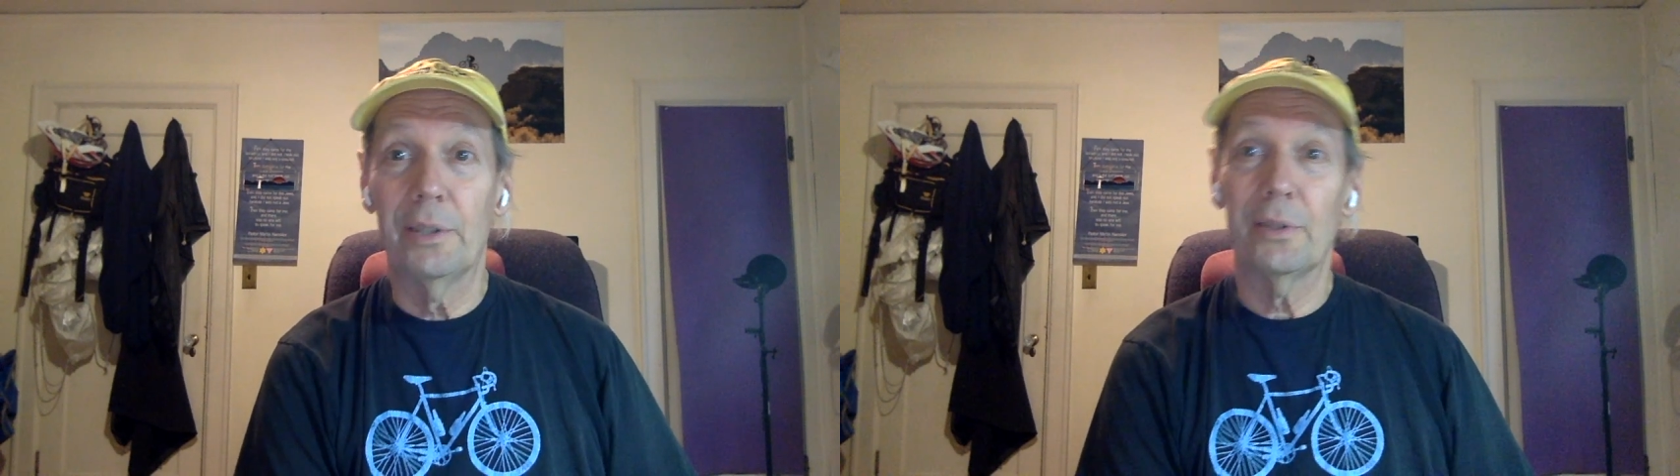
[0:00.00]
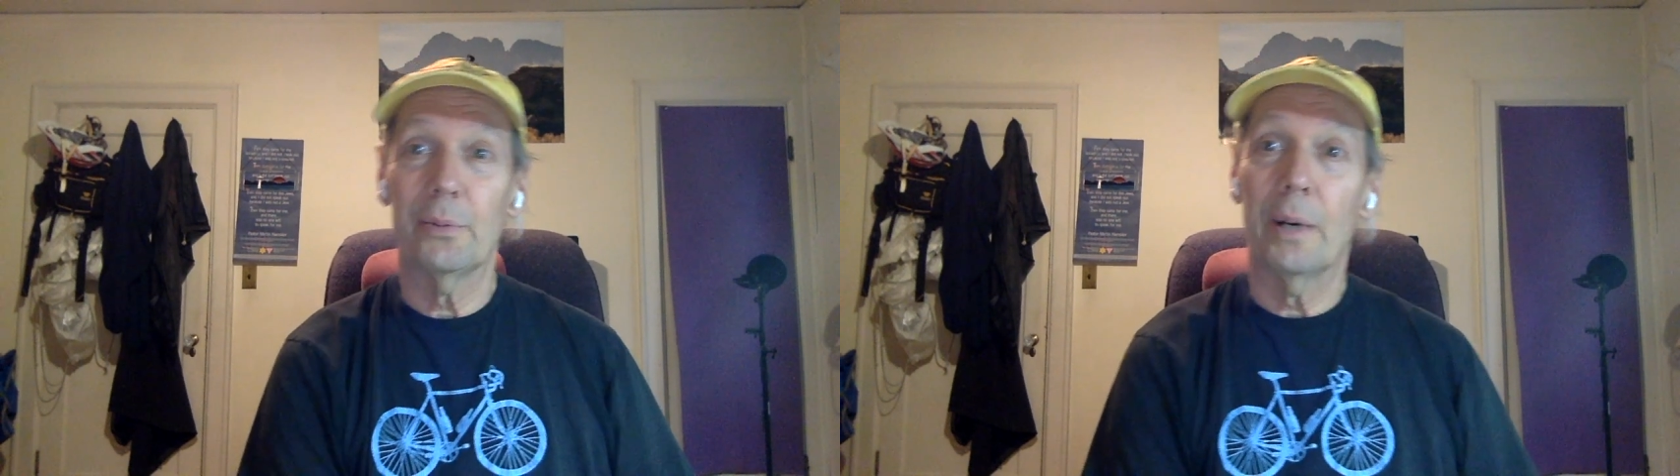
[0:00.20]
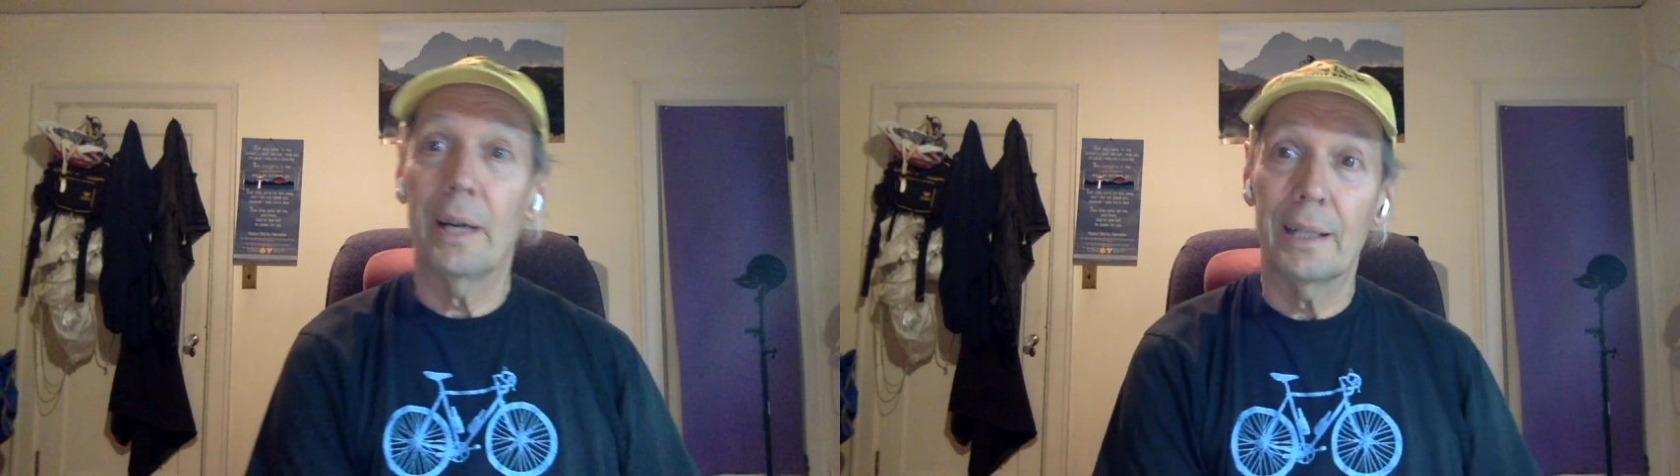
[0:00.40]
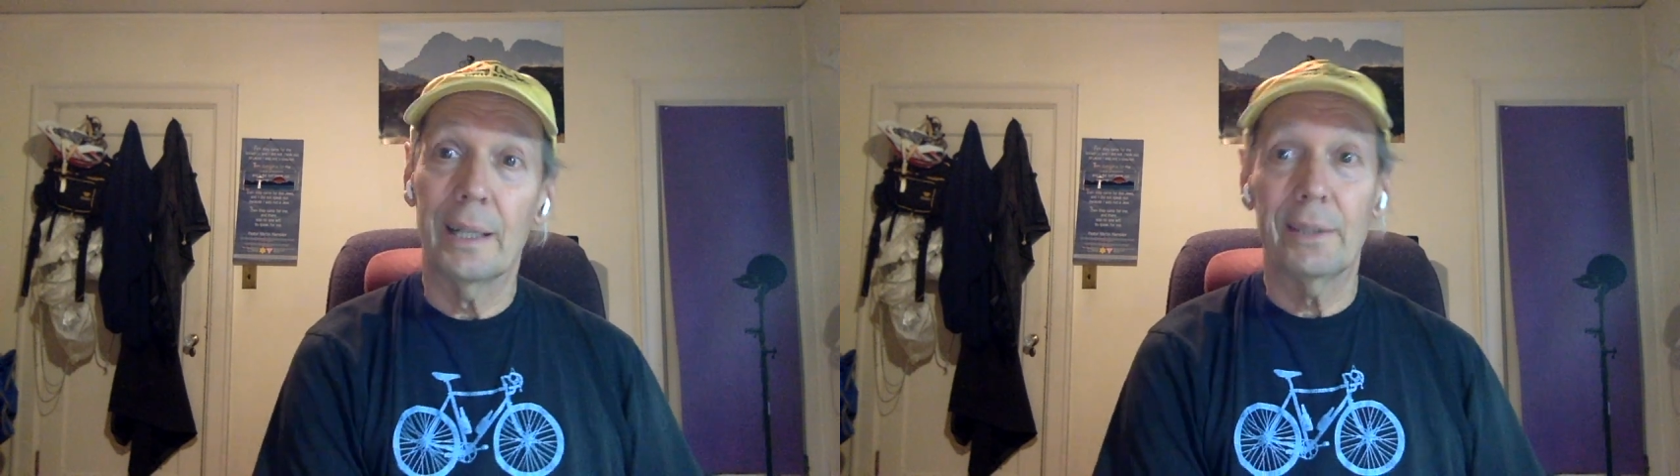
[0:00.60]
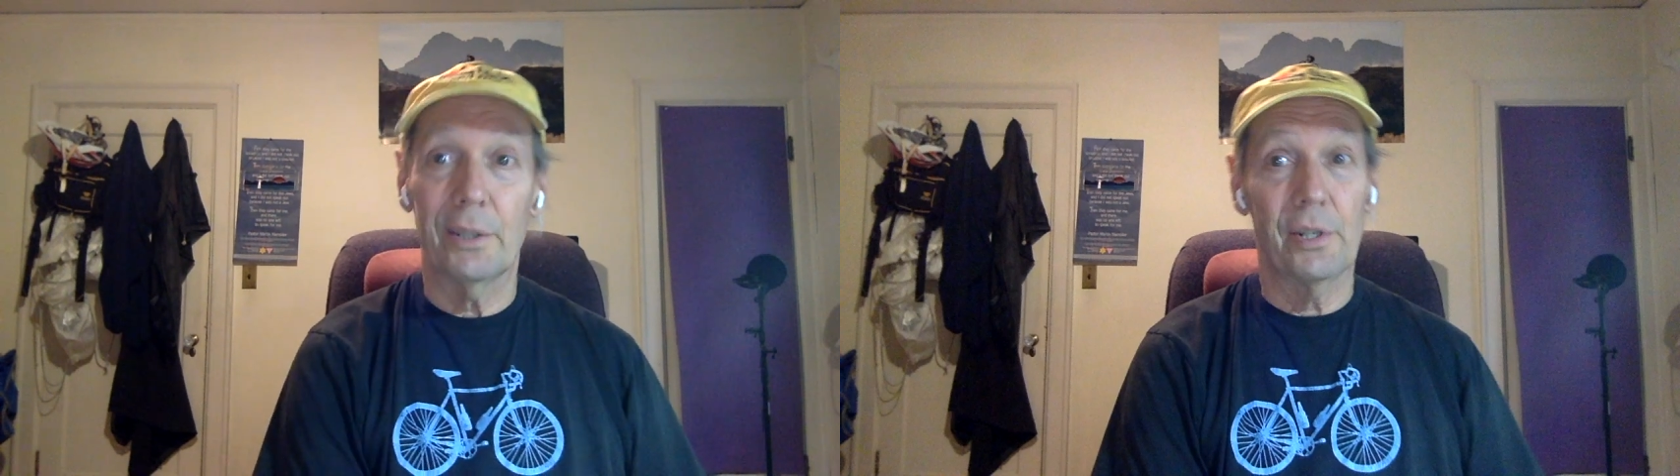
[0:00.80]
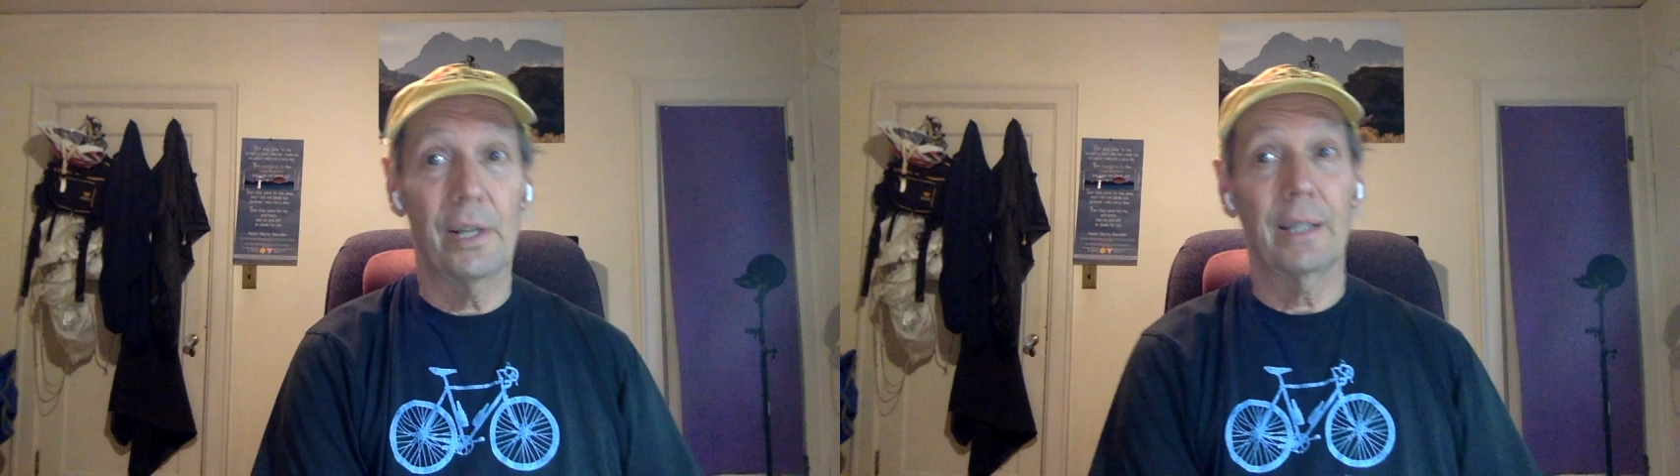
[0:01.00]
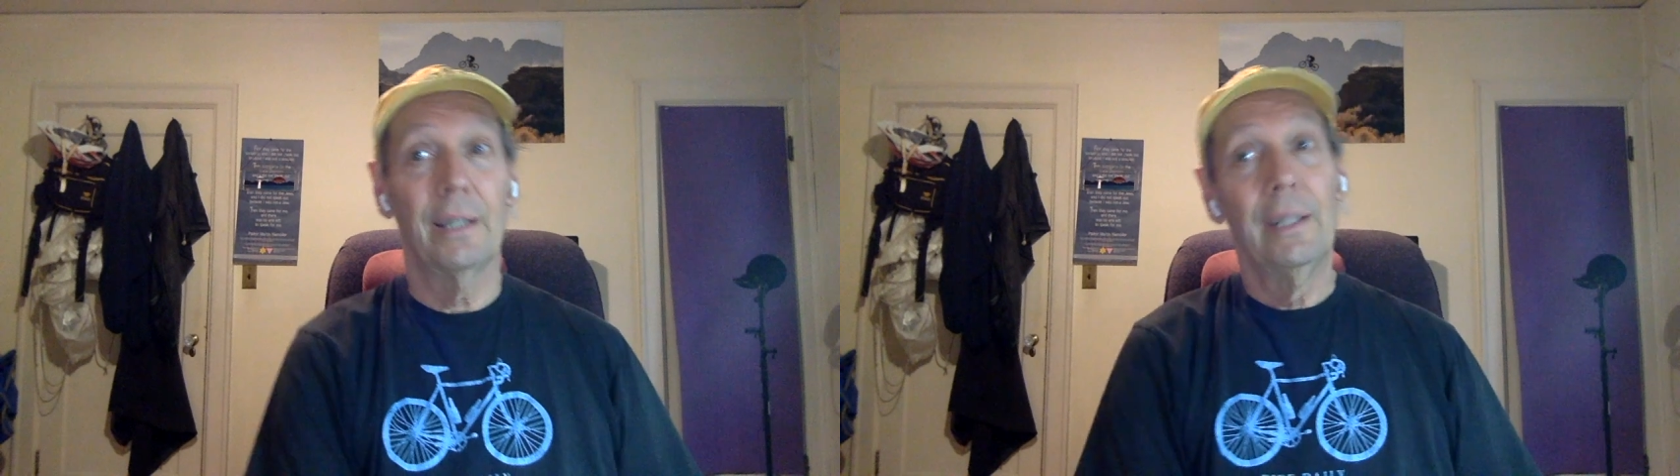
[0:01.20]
is why I like to check